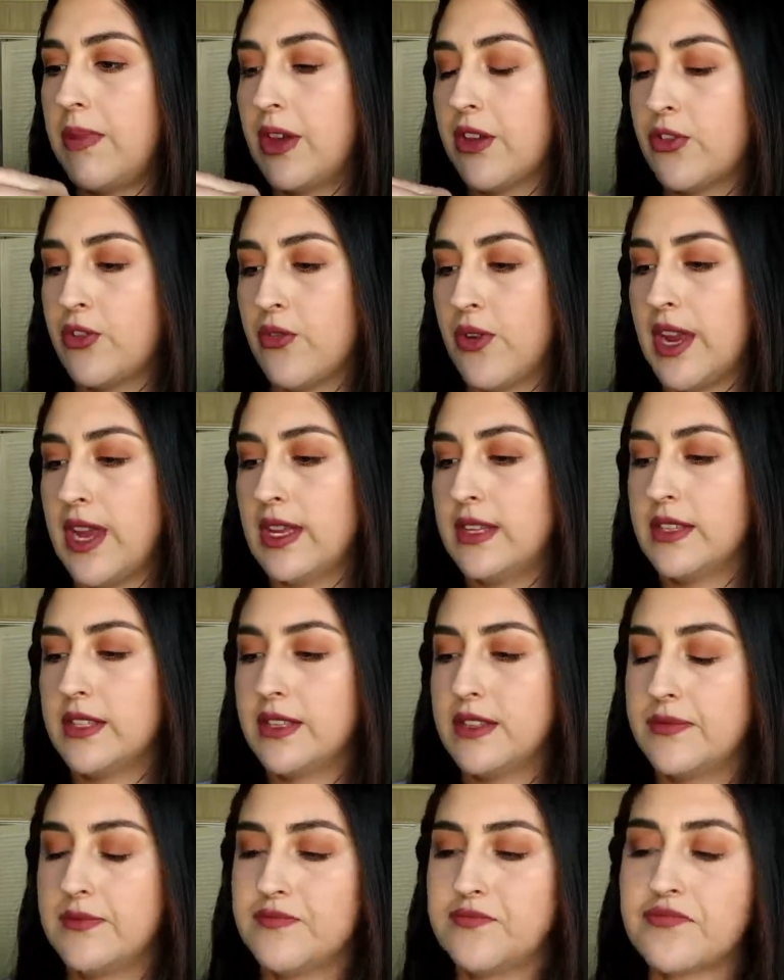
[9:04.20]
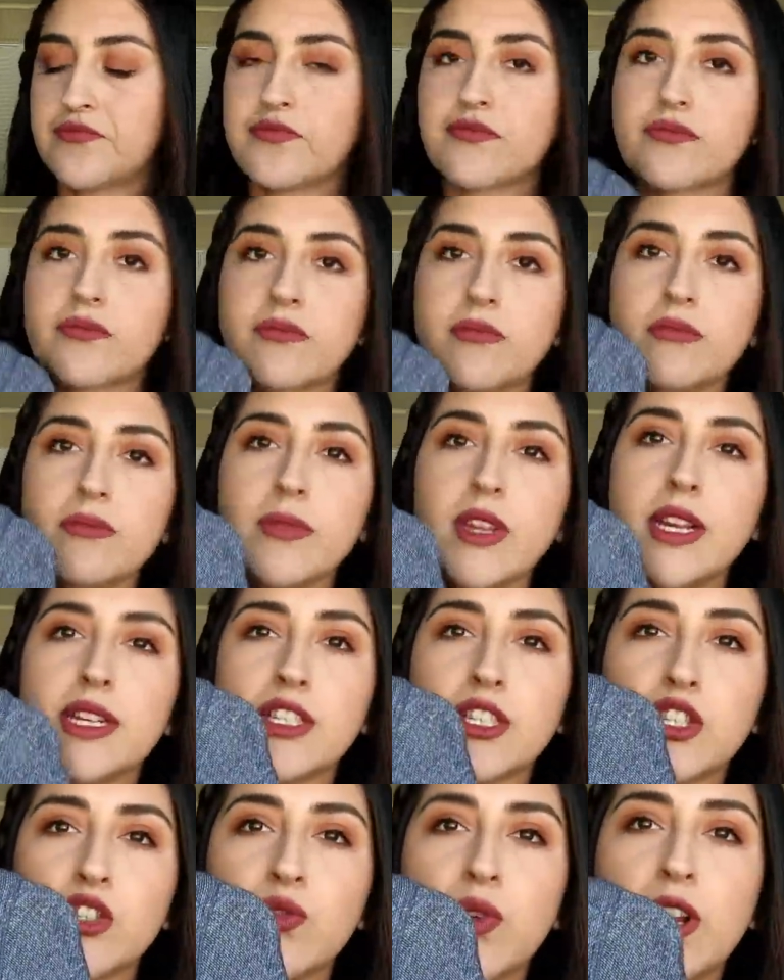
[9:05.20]
epic threads.
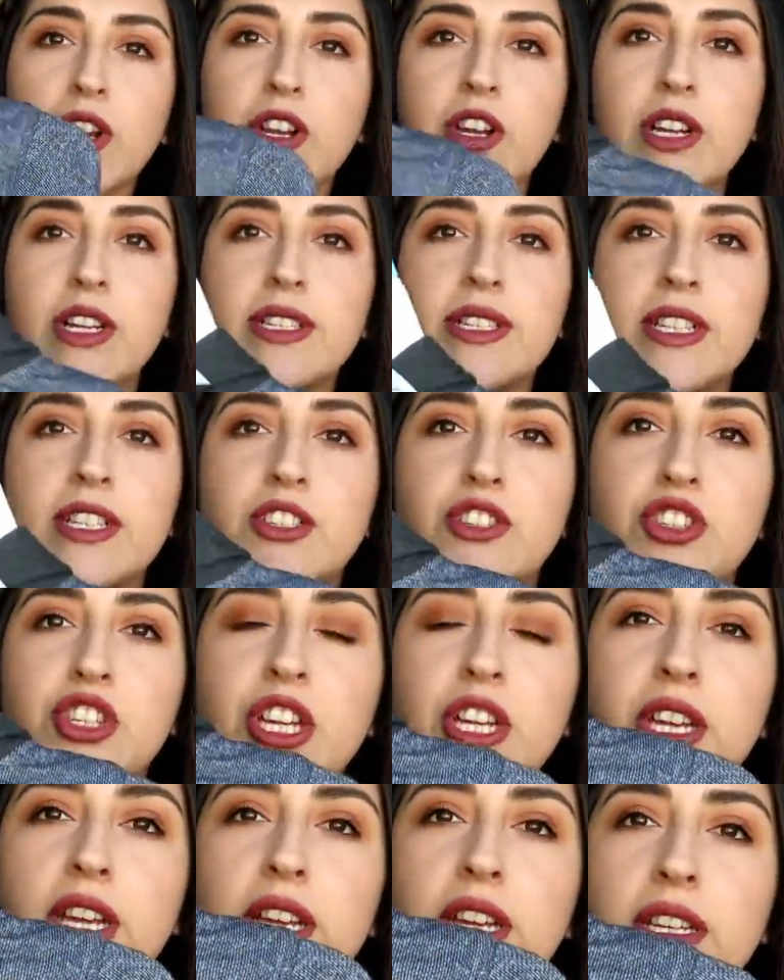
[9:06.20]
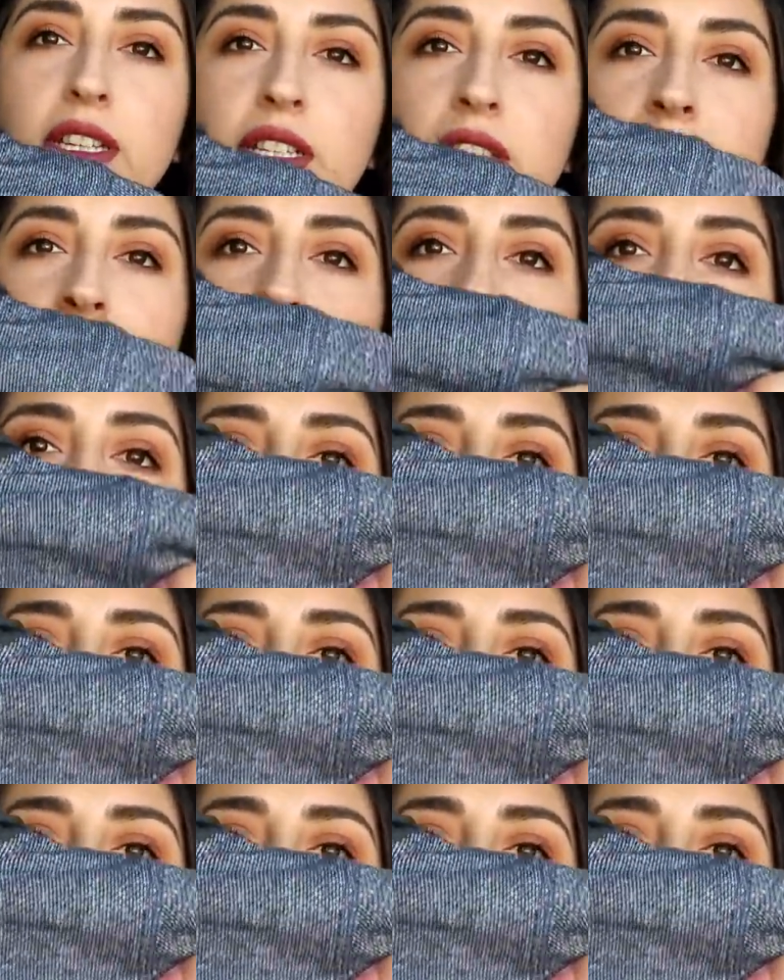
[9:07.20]
It's a sweater. It says genius